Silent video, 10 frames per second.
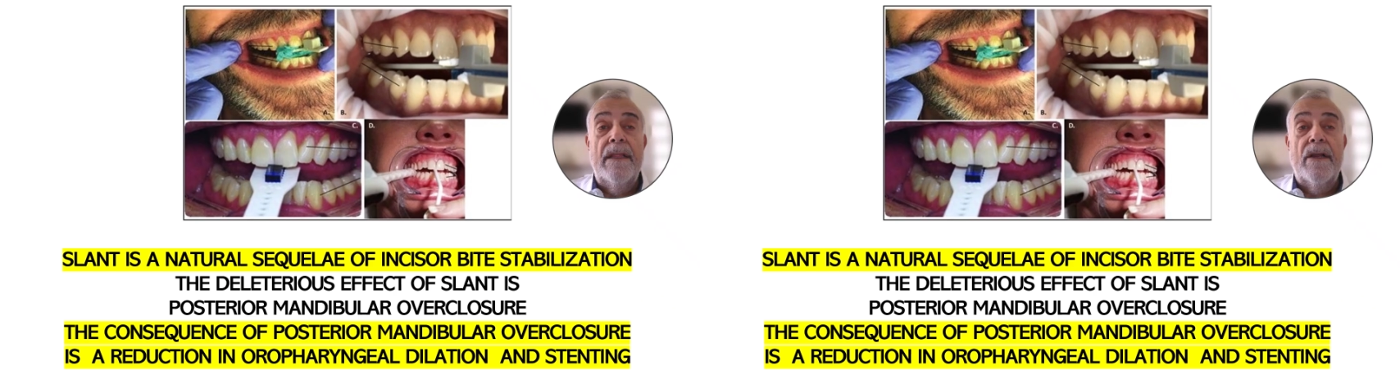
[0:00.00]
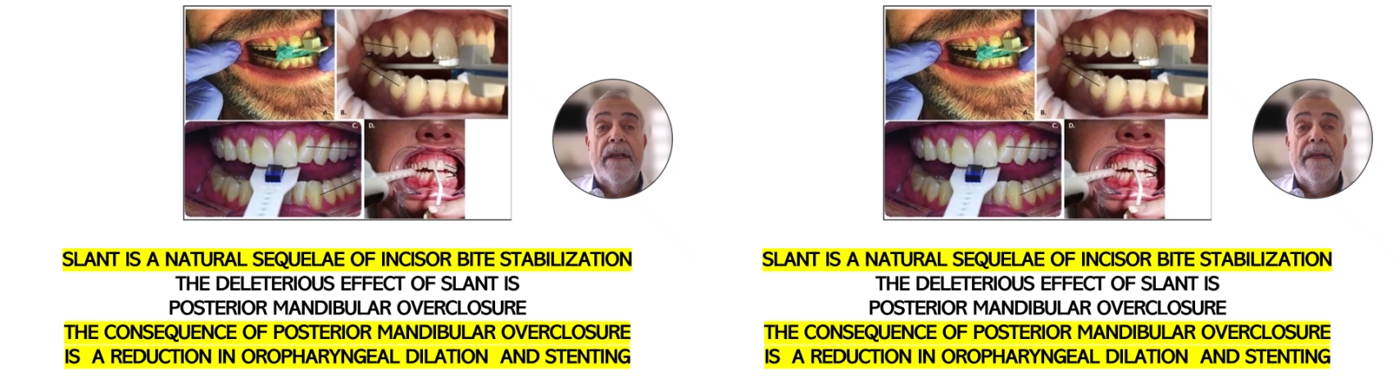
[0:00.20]

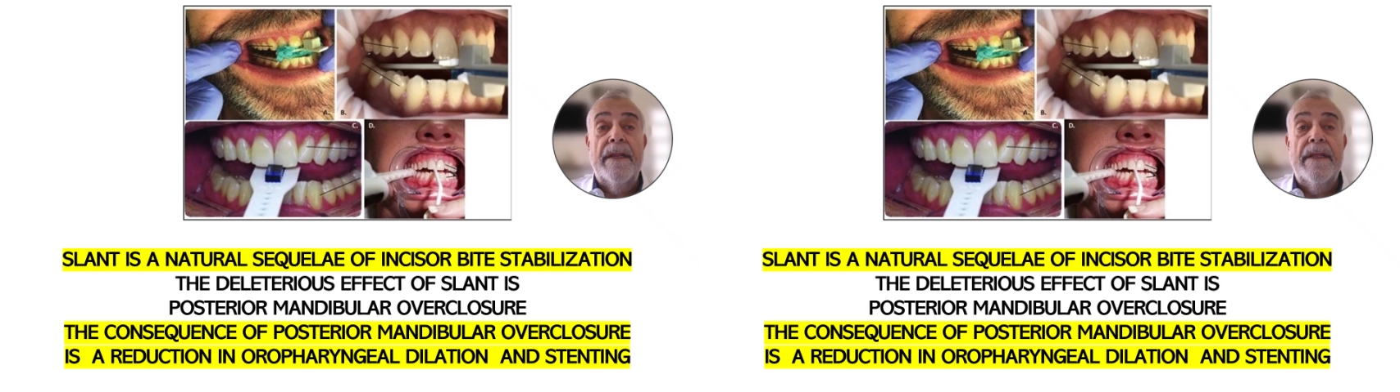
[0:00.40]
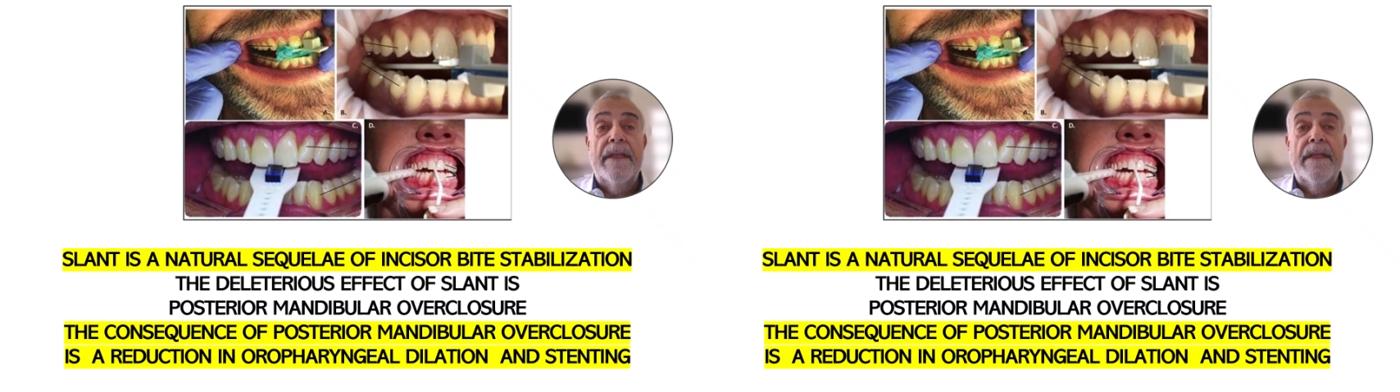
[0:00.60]
Look at
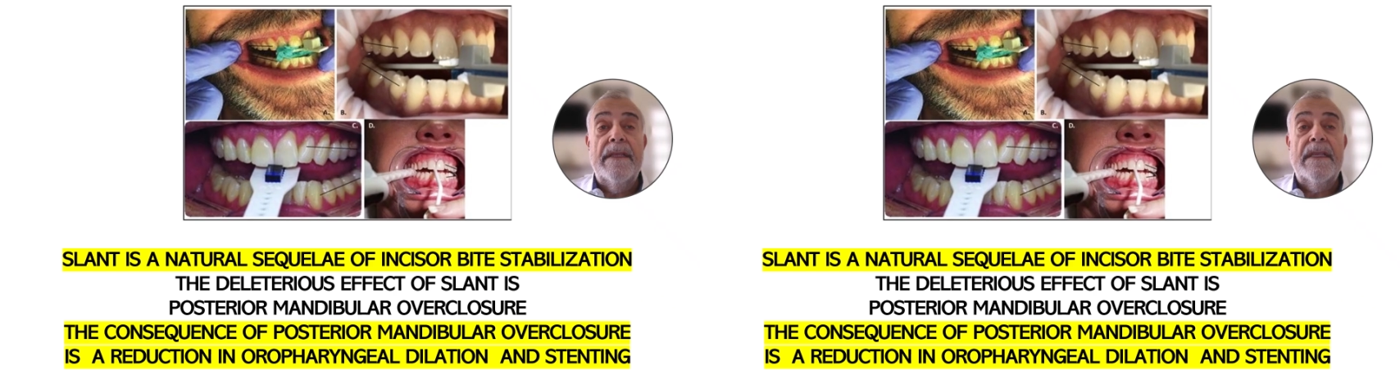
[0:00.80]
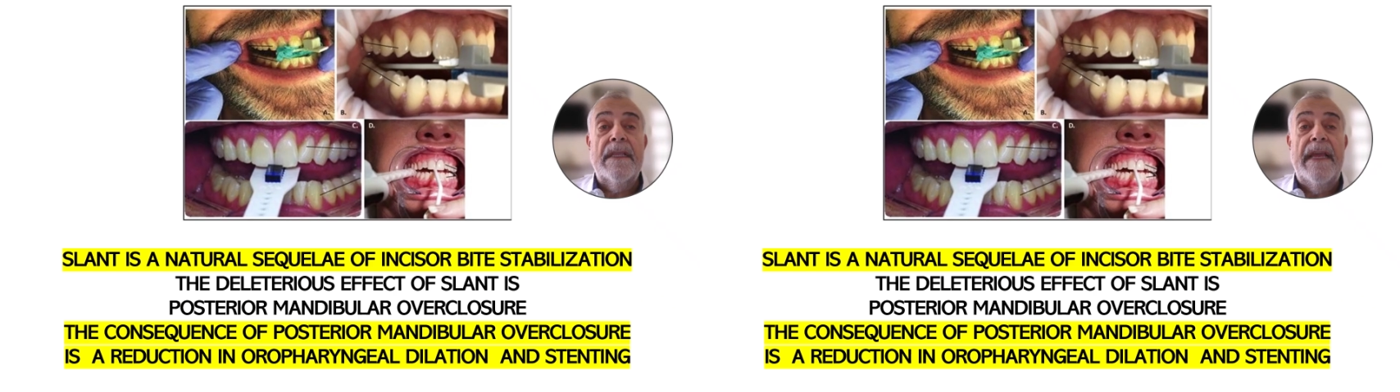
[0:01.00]

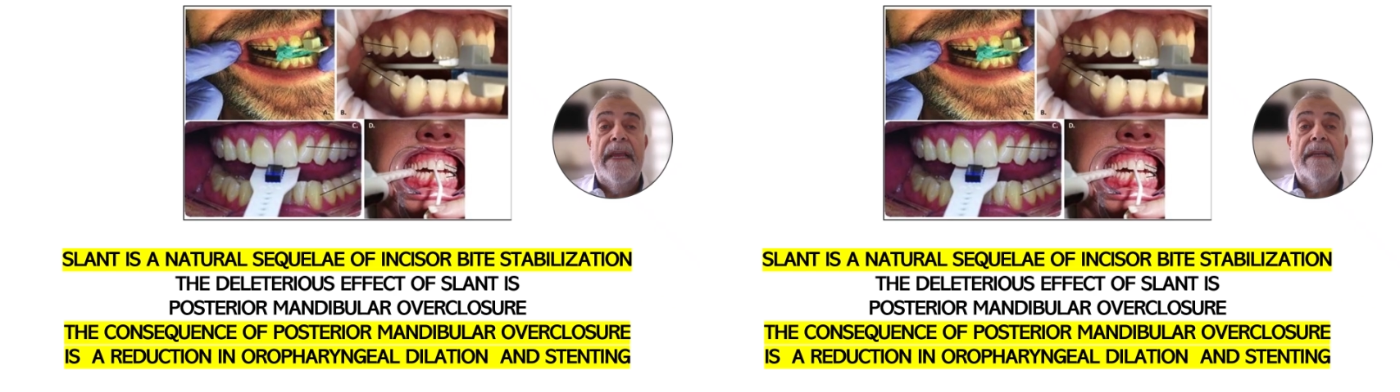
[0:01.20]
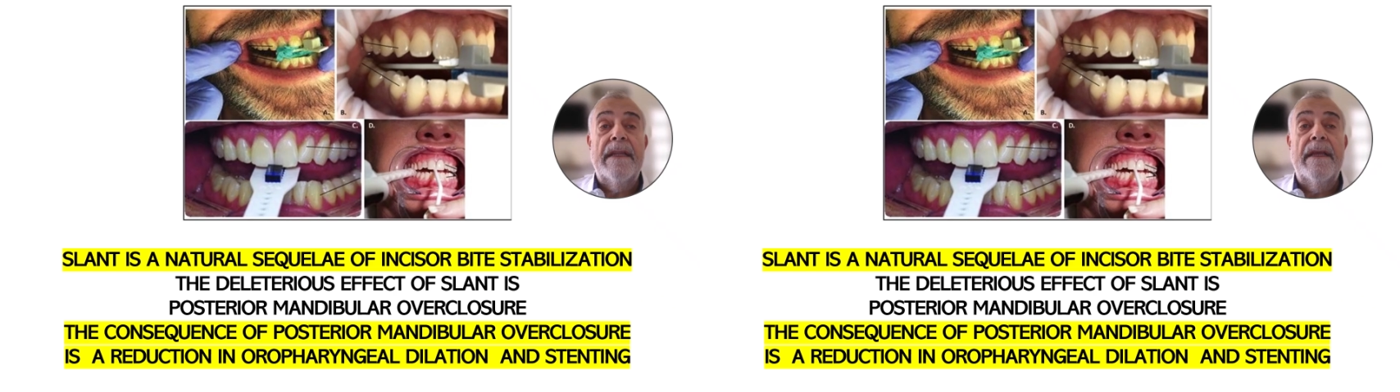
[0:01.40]

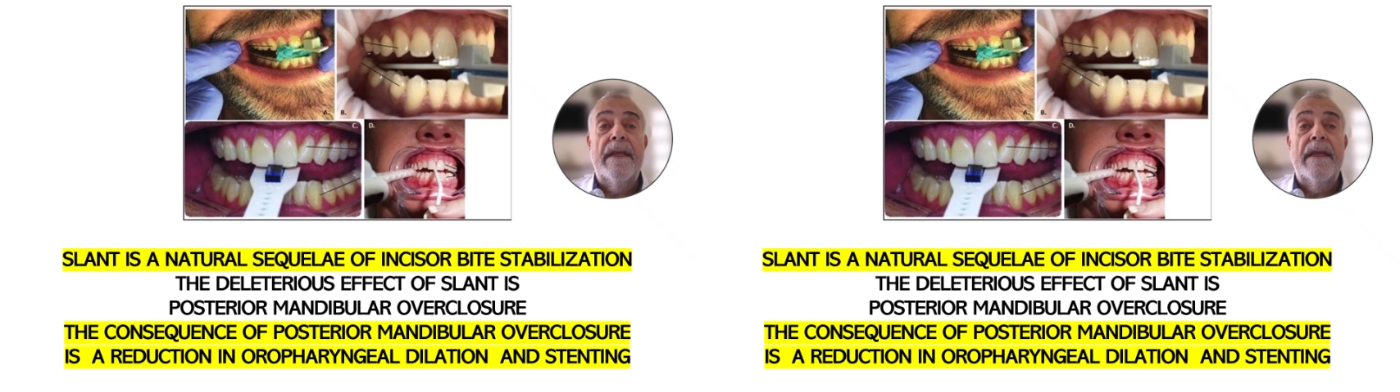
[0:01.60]
slant,